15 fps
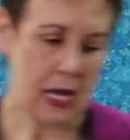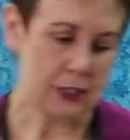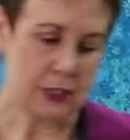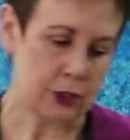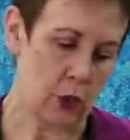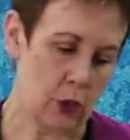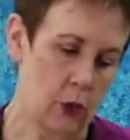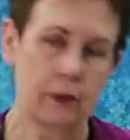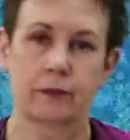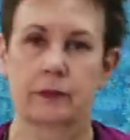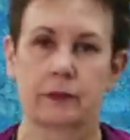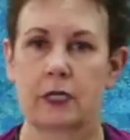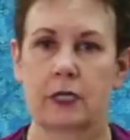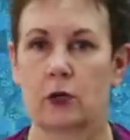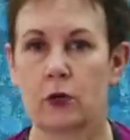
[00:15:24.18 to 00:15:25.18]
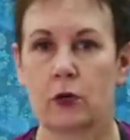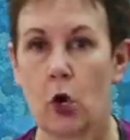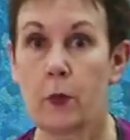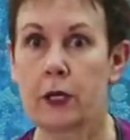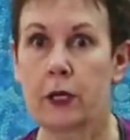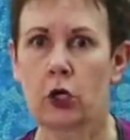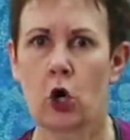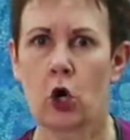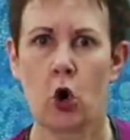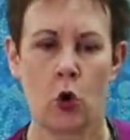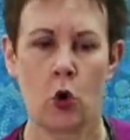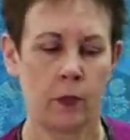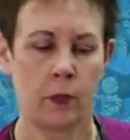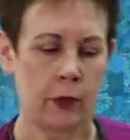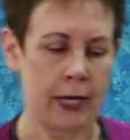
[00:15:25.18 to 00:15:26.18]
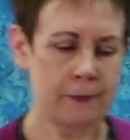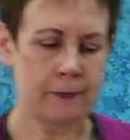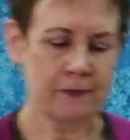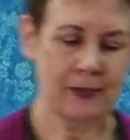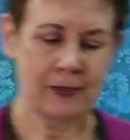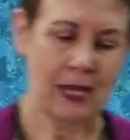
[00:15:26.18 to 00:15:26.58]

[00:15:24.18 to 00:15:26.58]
So, you know, go big or go home, right?